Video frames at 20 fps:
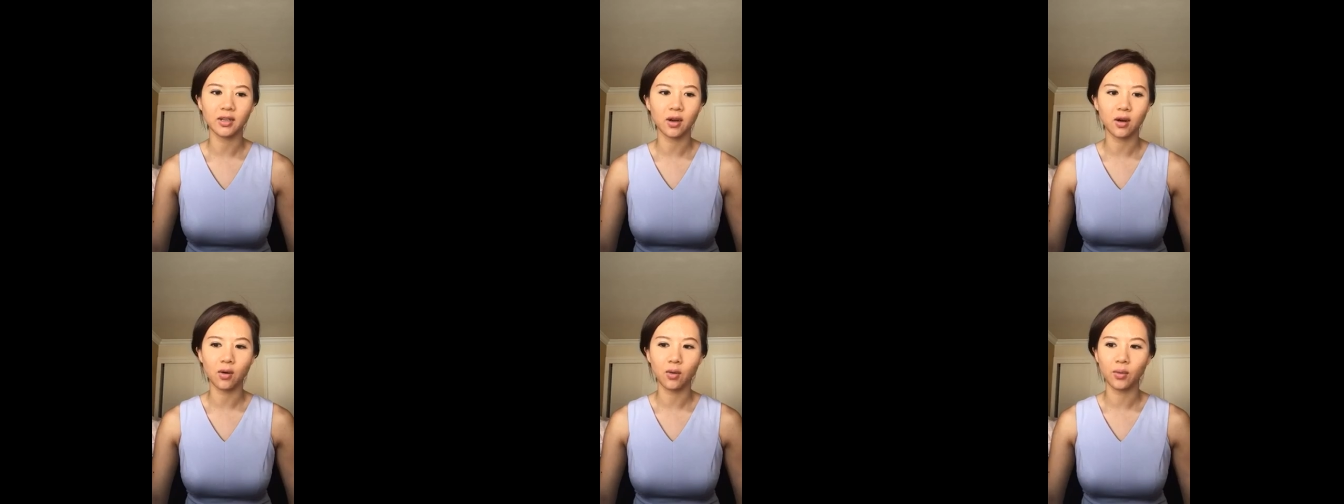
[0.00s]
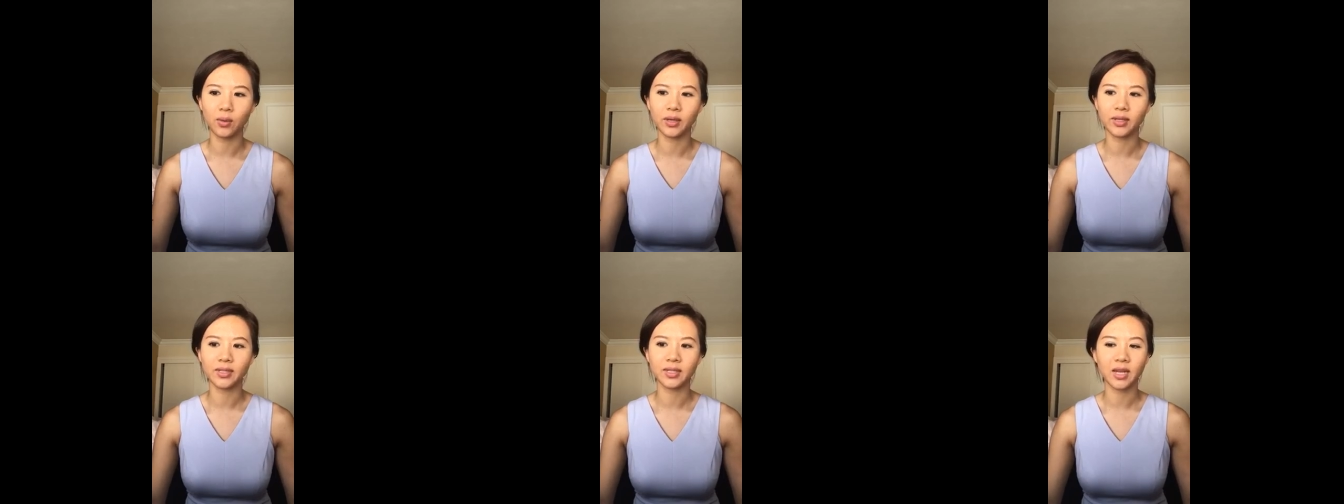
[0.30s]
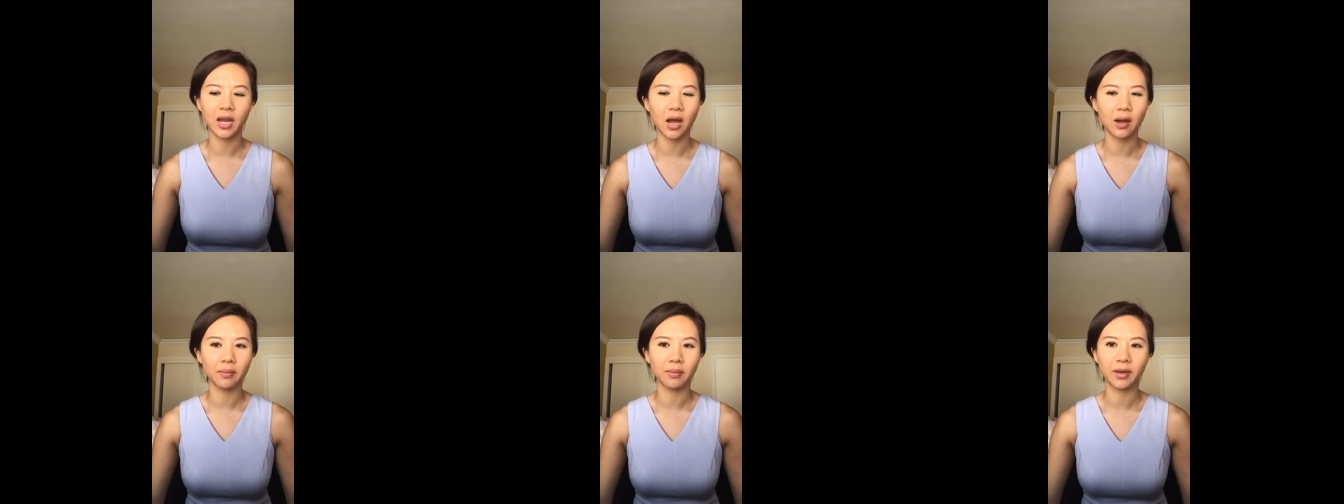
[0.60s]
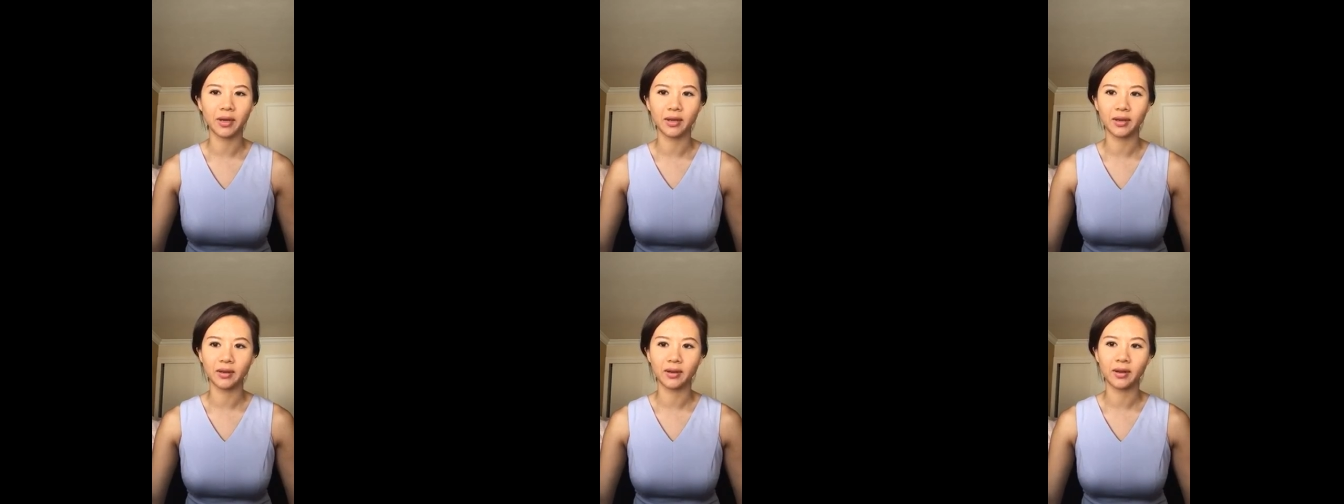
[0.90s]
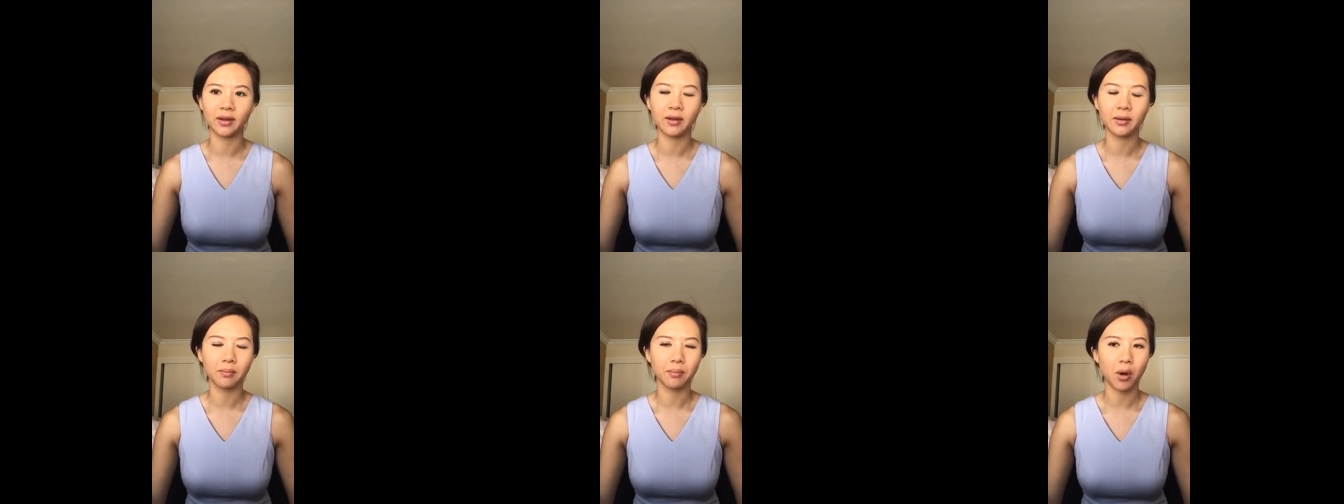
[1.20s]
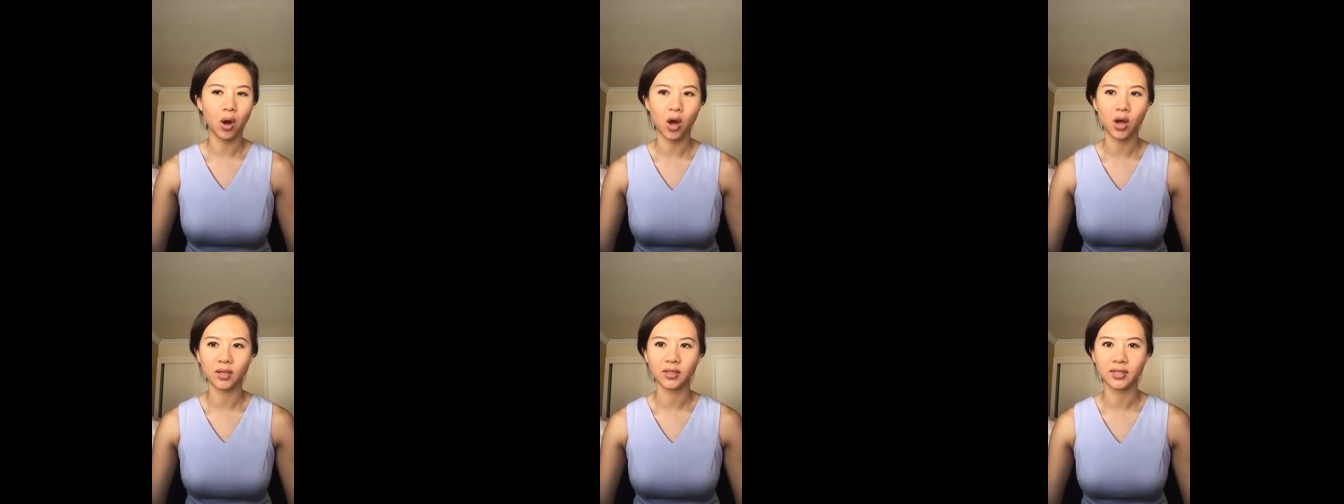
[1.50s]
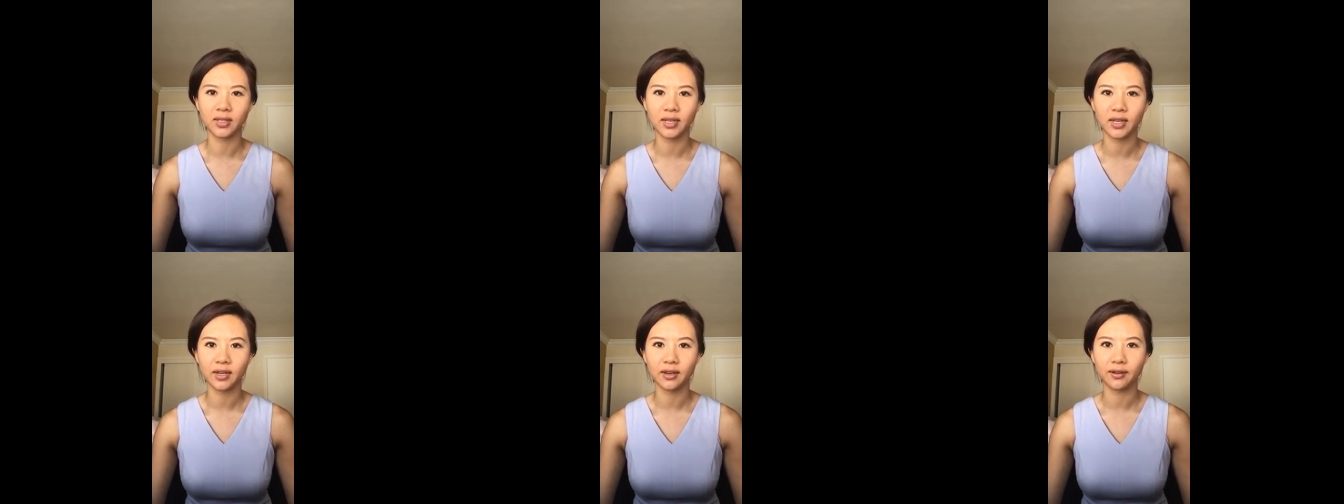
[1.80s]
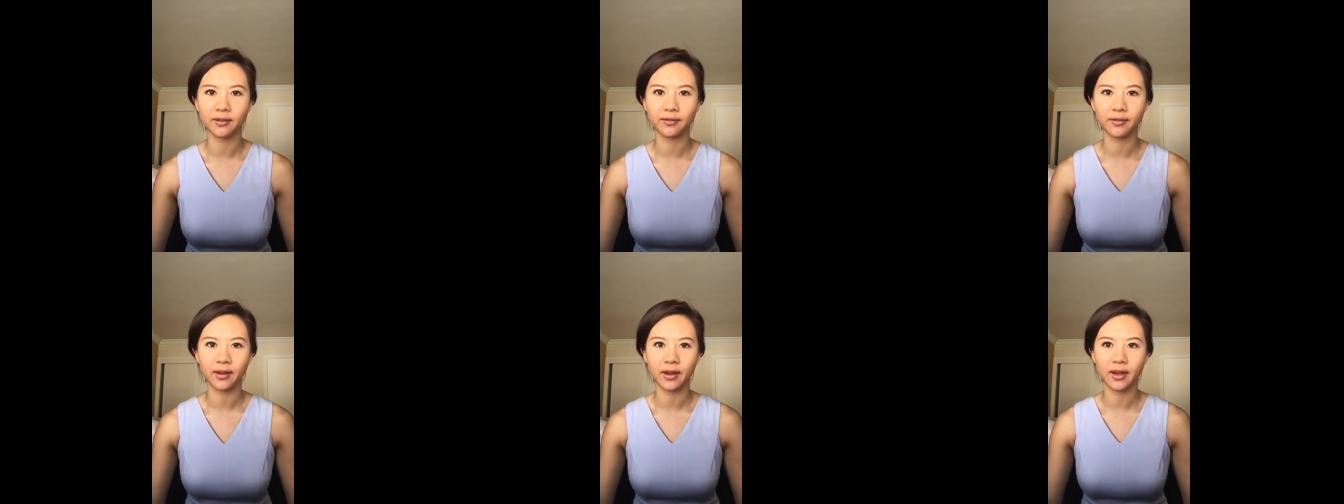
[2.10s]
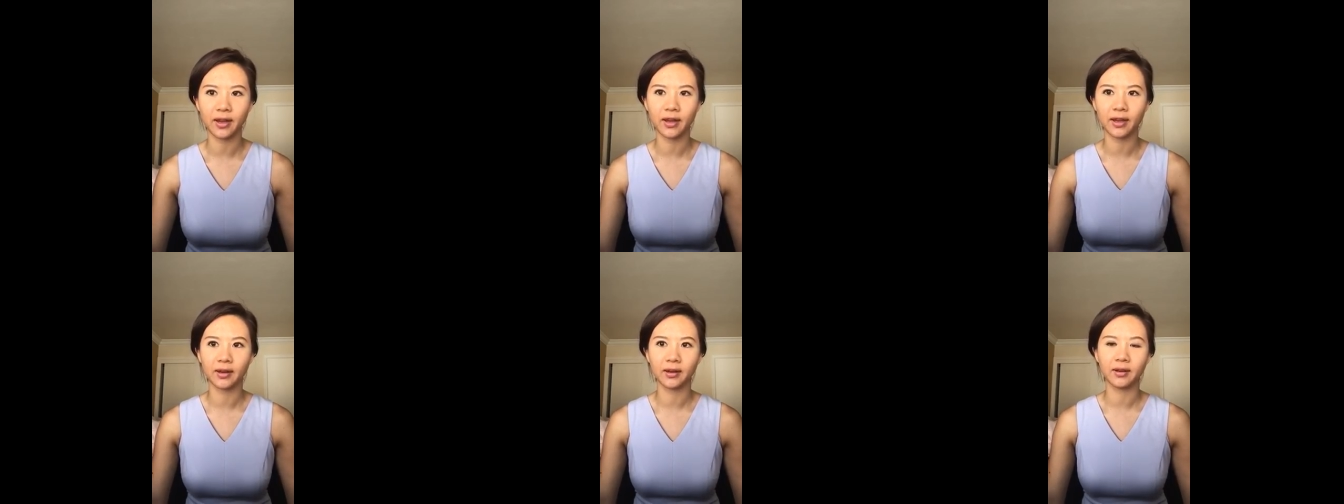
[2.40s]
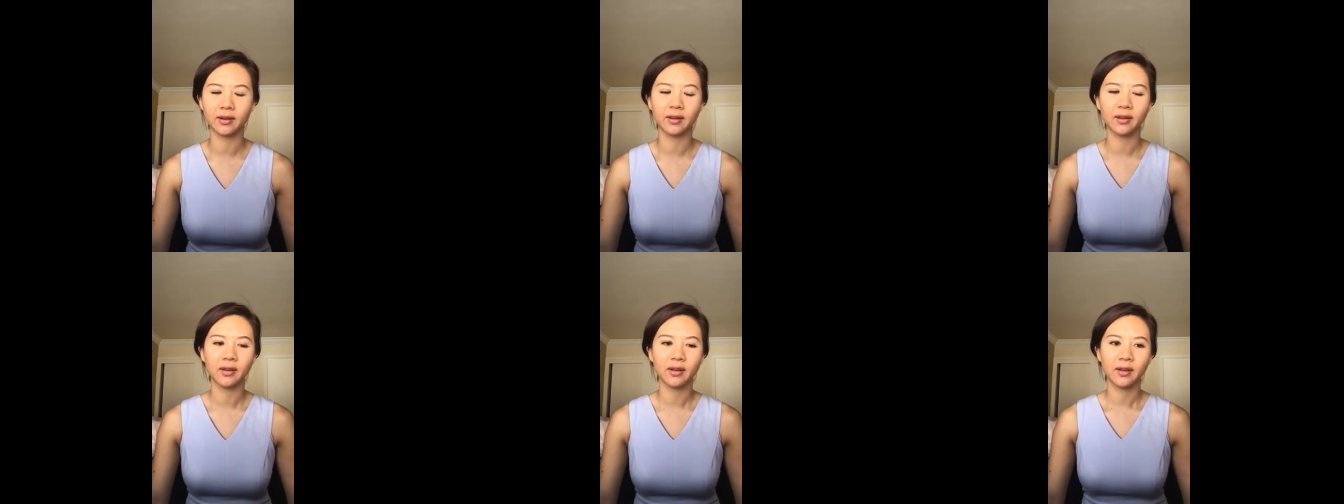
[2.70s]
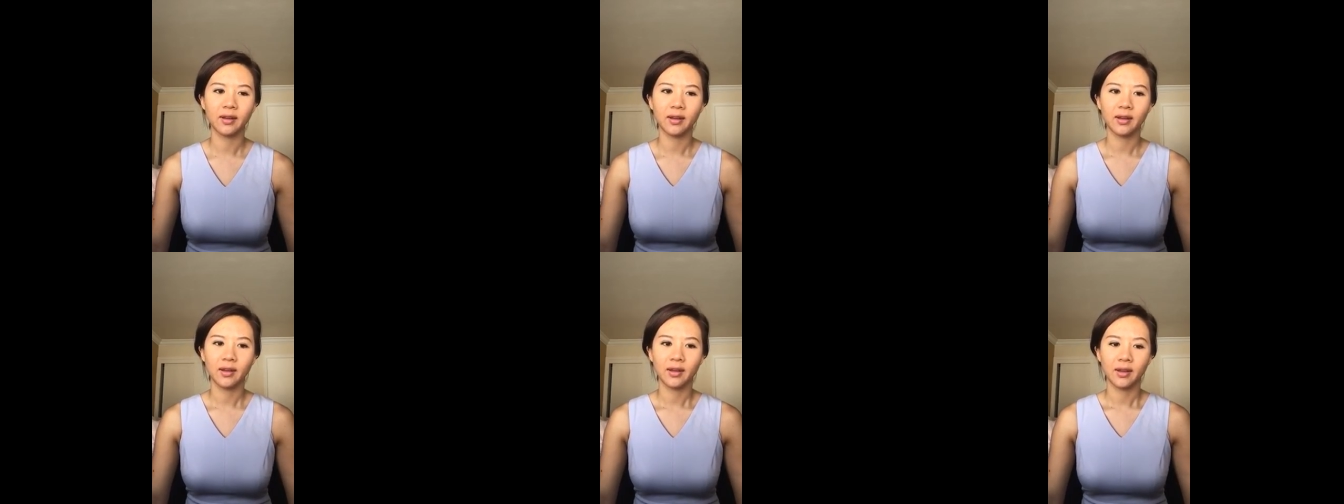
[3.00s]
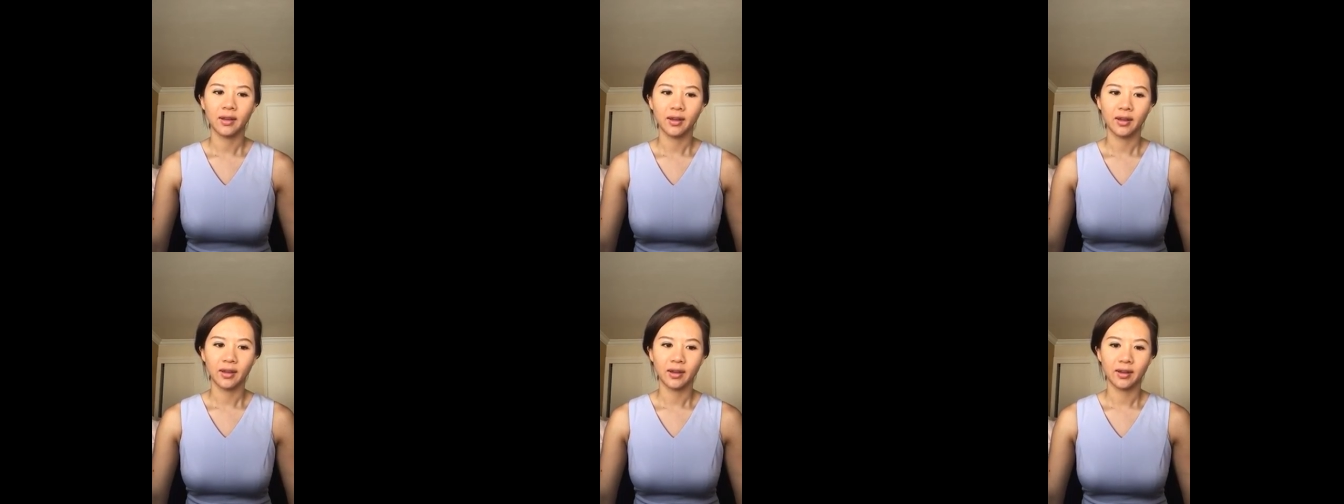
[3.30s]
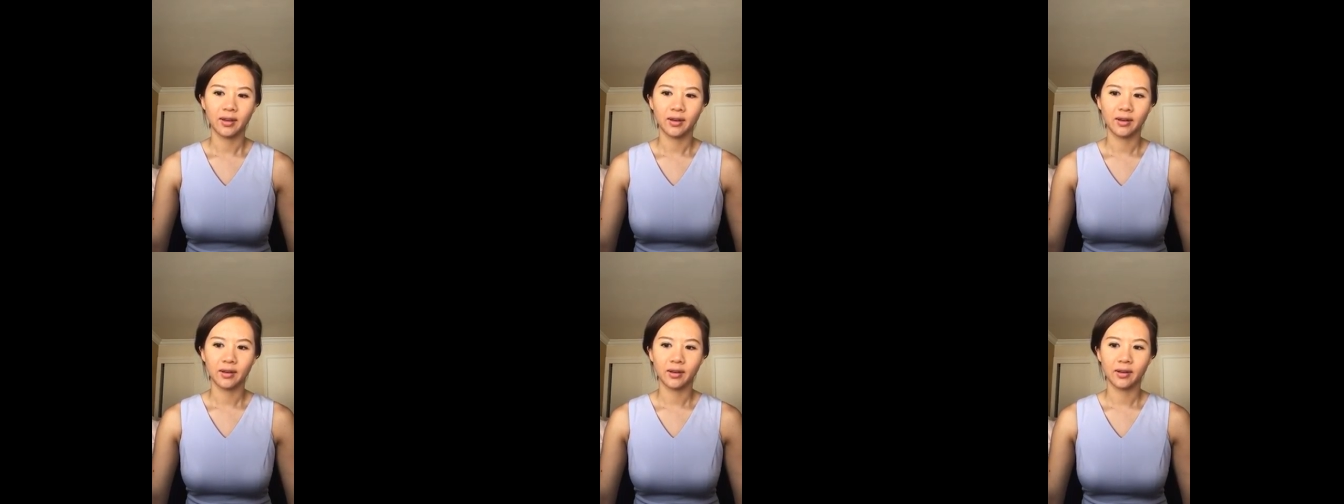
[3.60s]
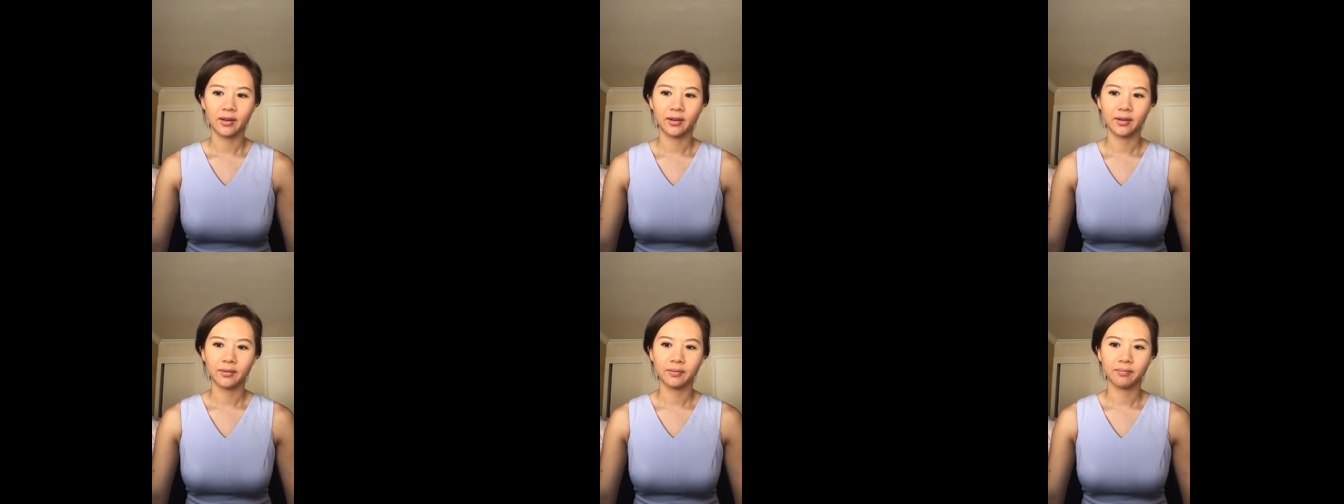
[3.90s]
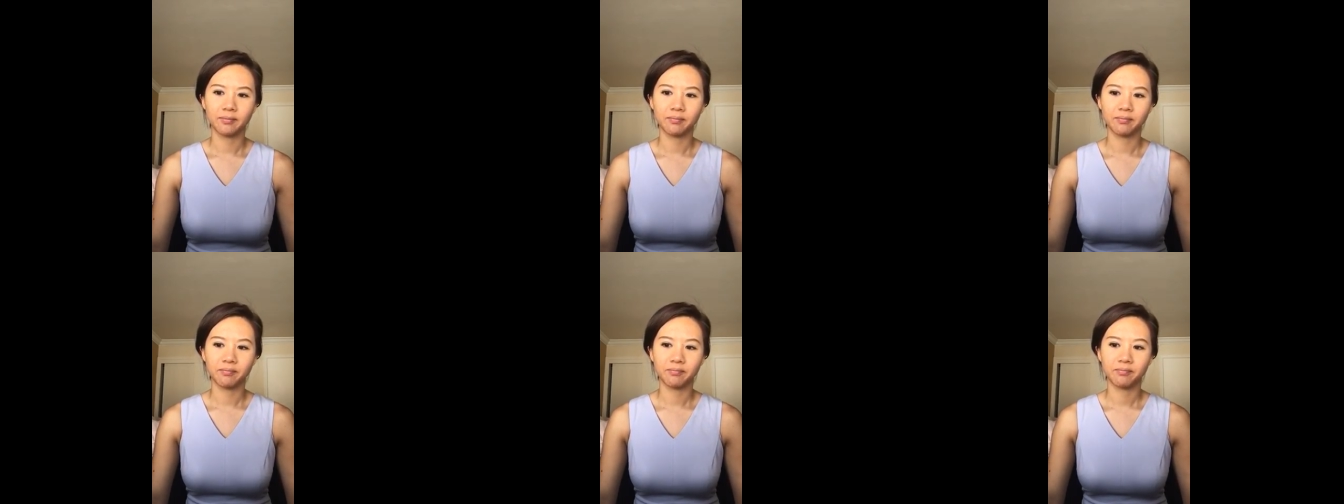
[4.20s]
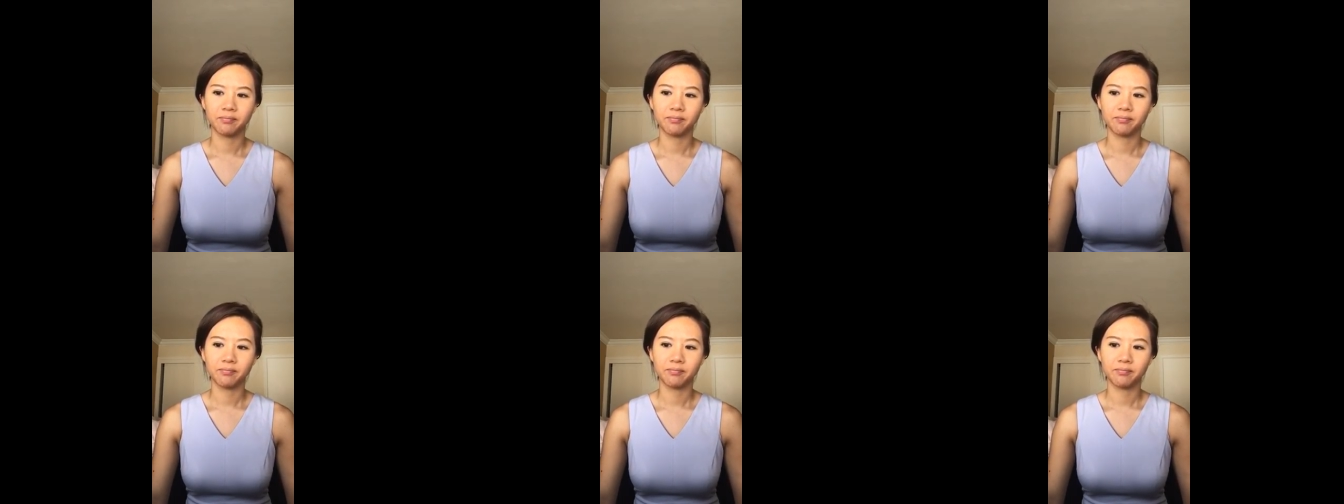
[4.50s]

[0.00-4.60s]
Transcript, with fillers: always come in positive and and um,